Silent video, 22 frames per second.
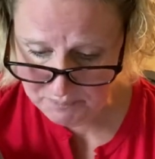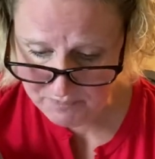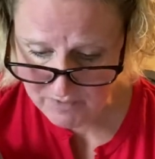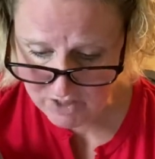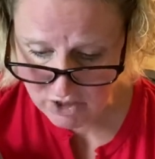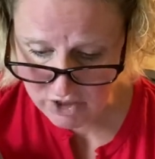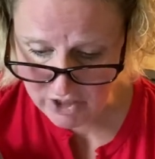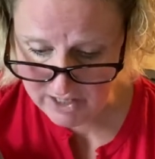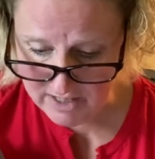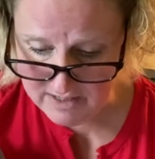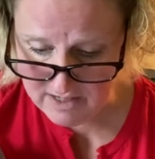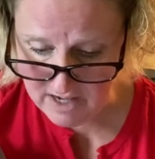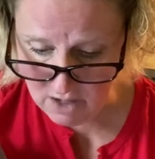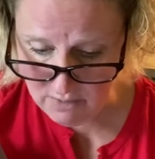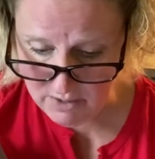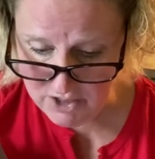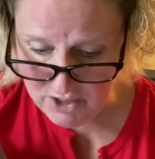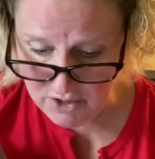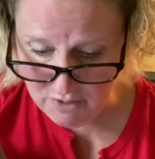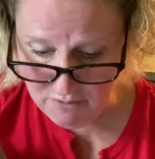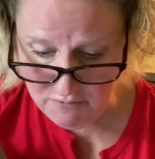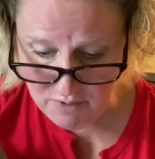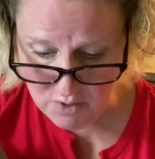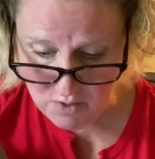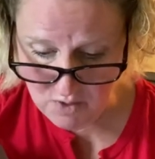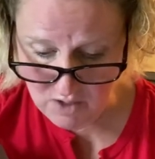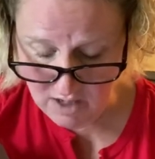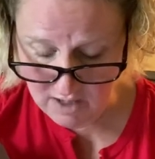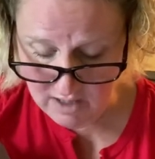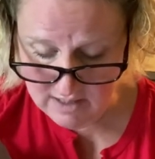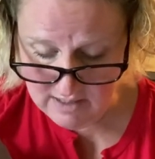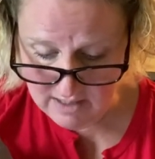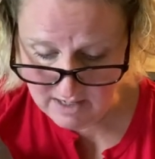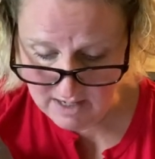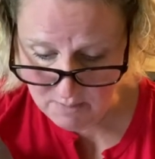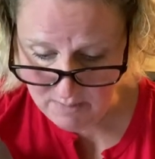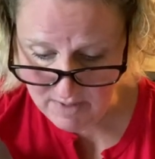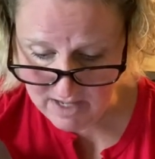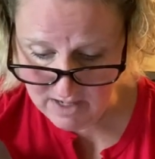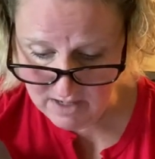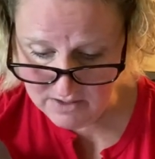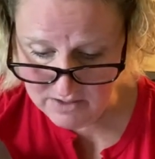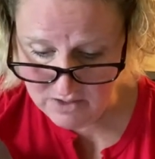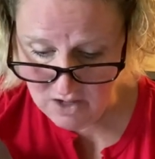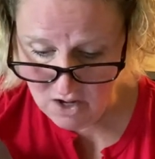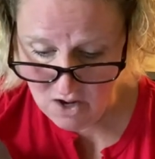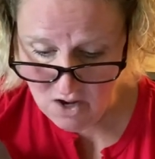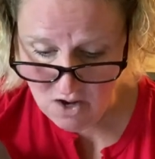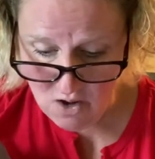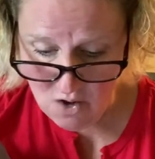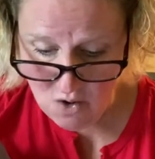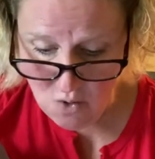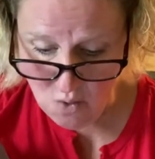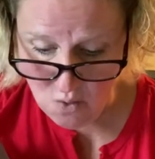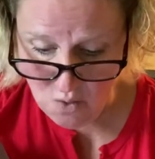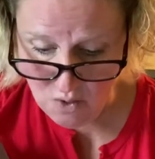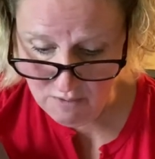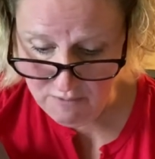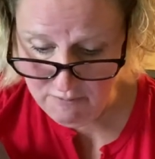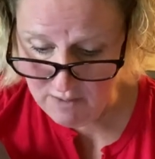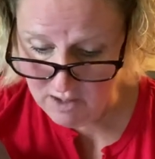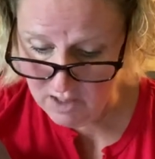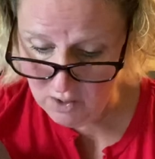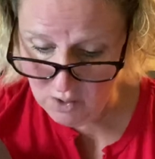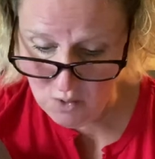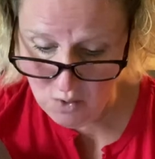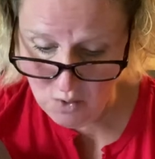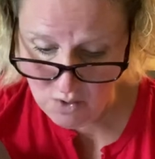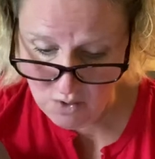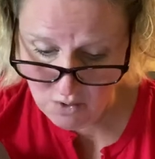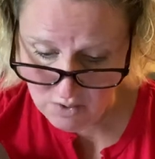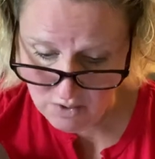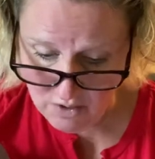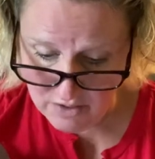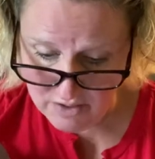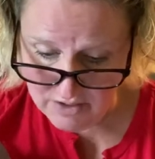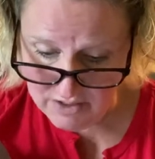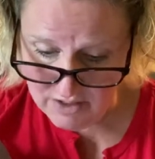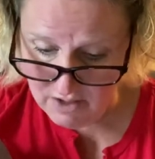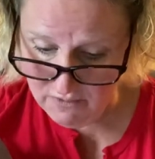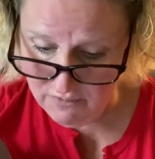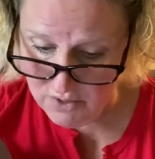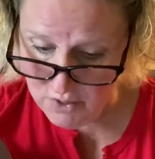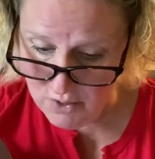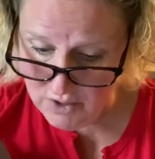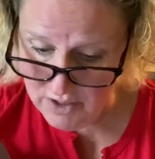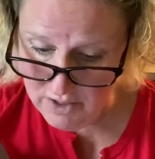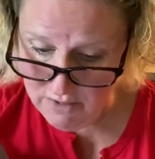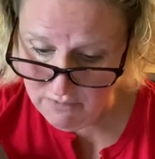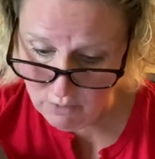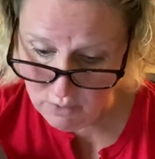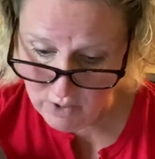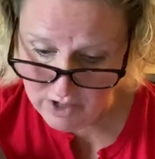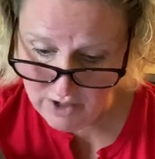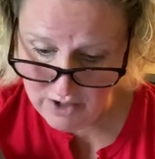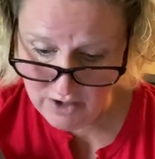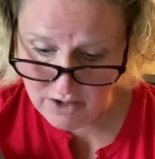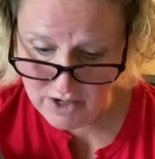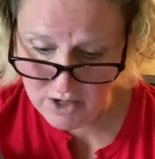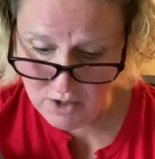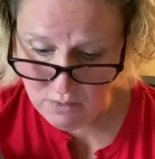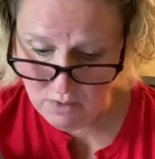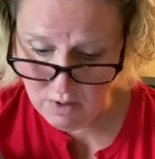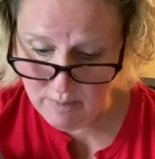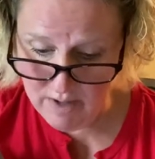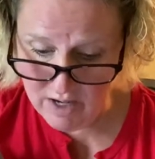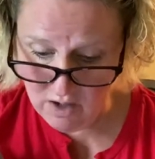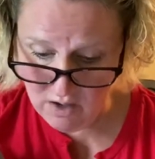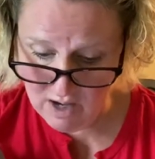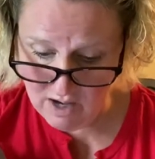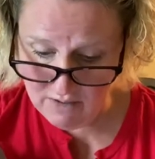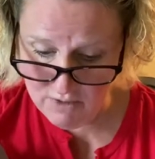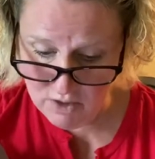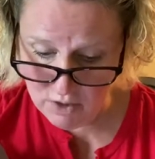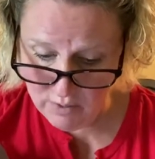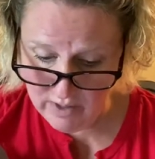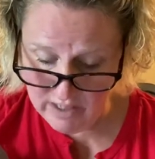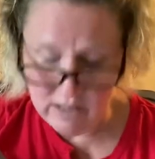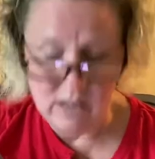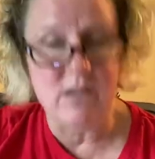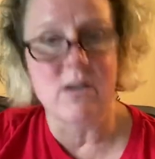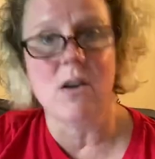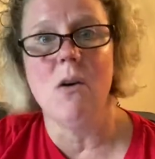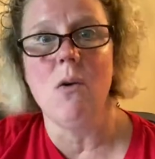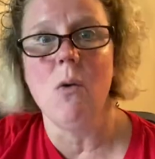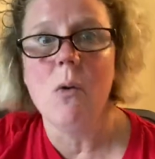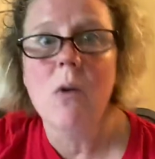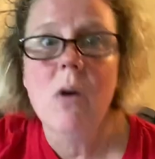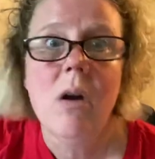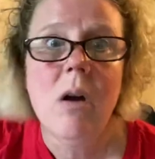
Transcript: She does not return phone calls, emails, or follow court orders. If you can avoid her, you are better off doing so.